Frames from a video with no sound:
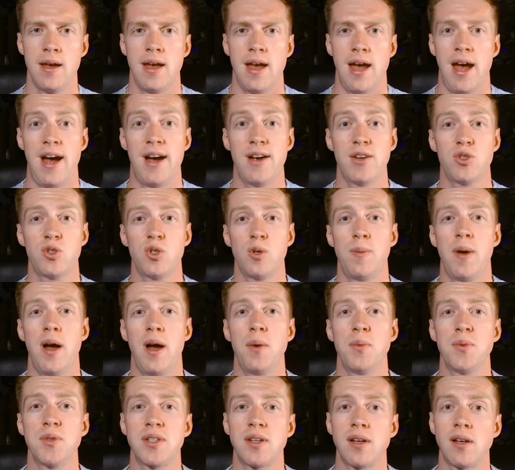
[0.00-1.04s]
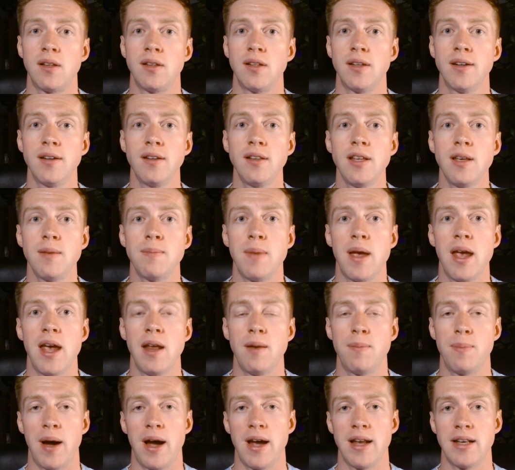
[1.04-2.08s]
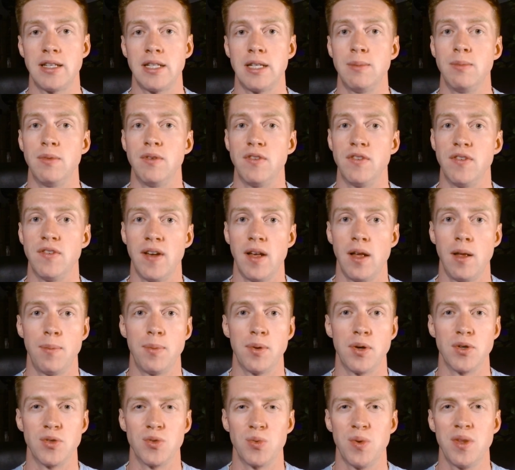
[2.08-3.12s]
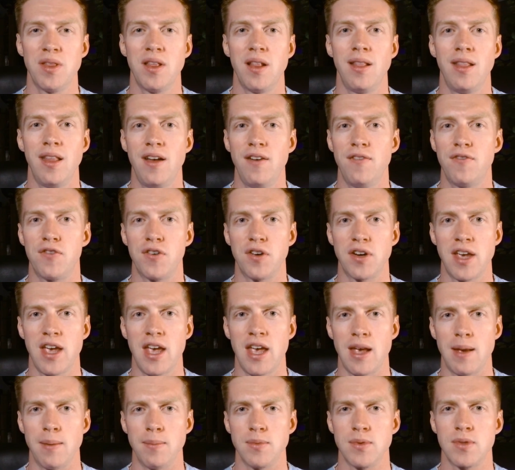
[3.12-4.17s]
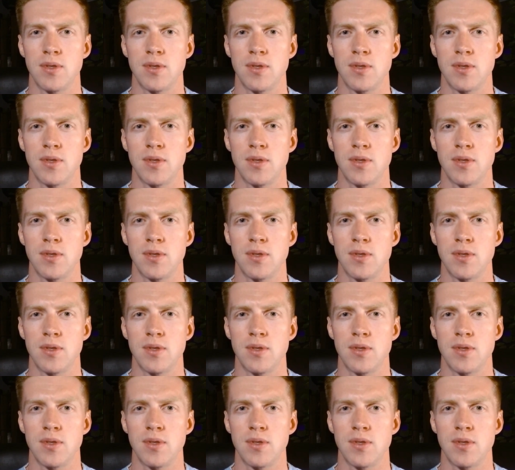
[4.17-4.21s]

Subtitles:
Astro Bot was clearly made by a team of developers with a love for games.